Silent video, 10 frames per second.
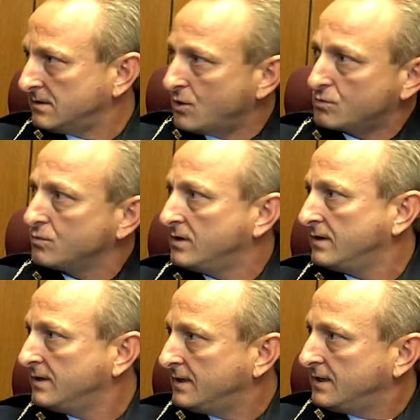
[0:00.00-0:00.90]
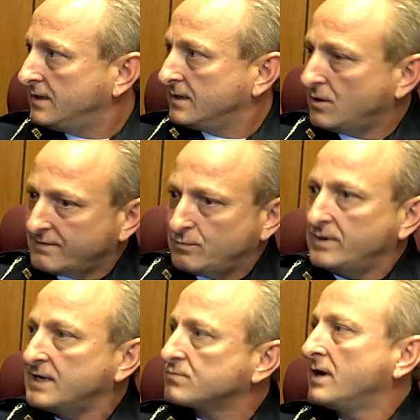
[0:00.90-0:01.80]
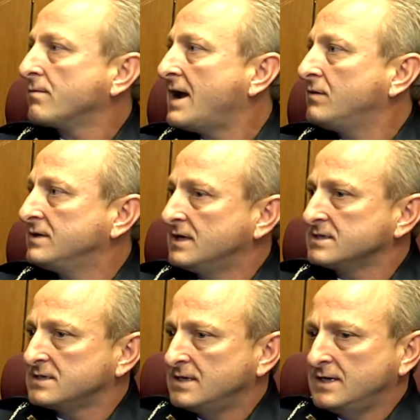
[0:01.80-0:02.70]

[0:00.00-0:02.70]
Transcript: Oakwood, you know, everyone that's right around us.